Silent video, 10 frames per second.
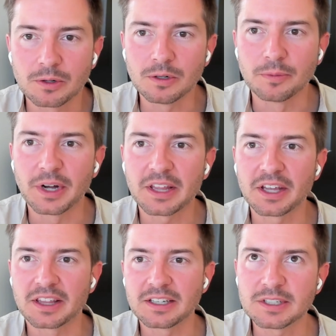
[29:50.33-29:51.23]
Cool, but I
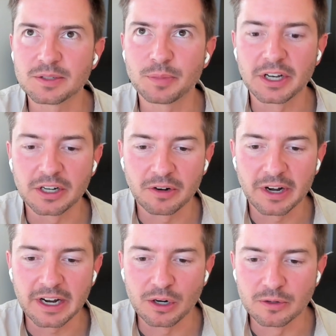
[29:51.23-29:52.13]
think this has been a
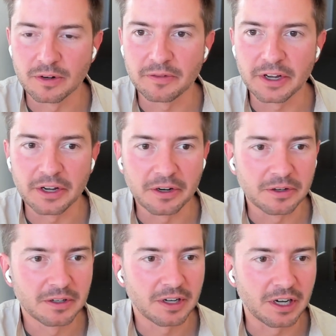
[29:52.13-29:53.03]
great
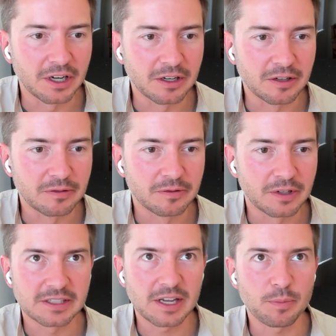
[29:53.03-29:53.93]
overview of
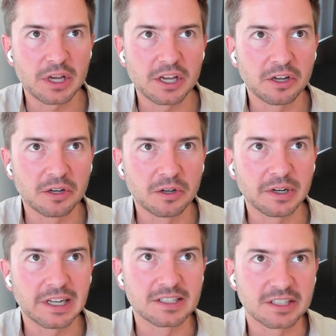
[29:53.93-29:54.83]

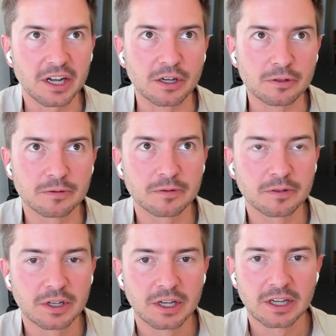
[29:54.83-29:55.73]
CPQ itself
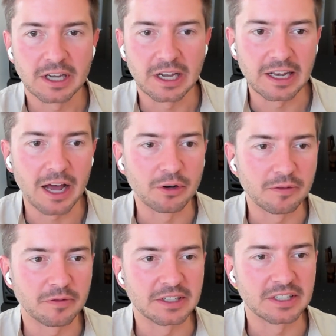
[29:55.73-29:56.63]
and how
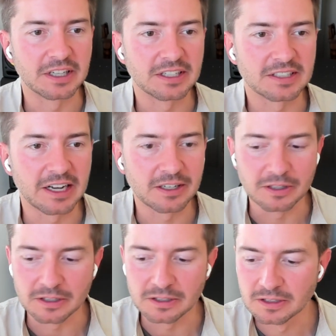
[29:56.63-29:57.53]
it fits in the
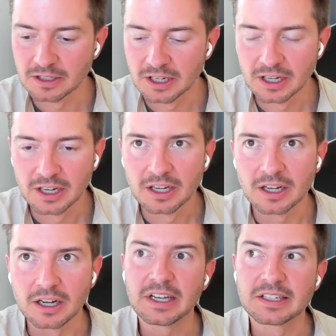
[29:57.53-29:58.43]
cycle.
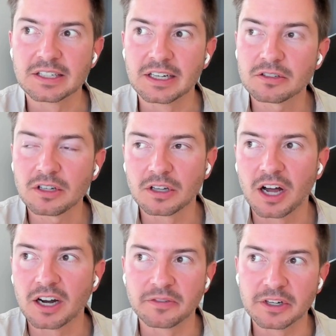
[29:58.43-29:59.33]
There's a
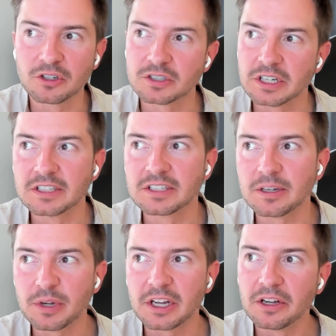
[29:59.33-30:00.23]
lot of interest in
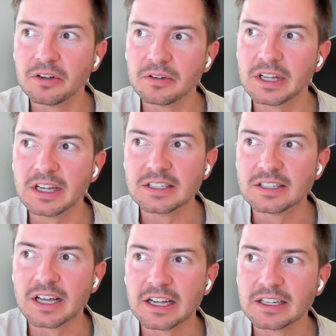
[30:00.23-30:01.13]
CPQ
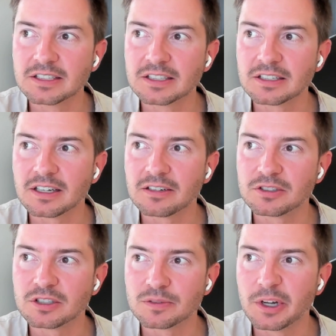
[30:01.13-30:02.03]
these days. I
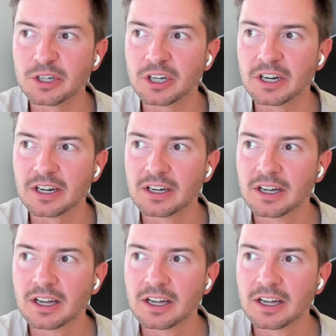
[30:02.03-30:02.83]
was just mentioning,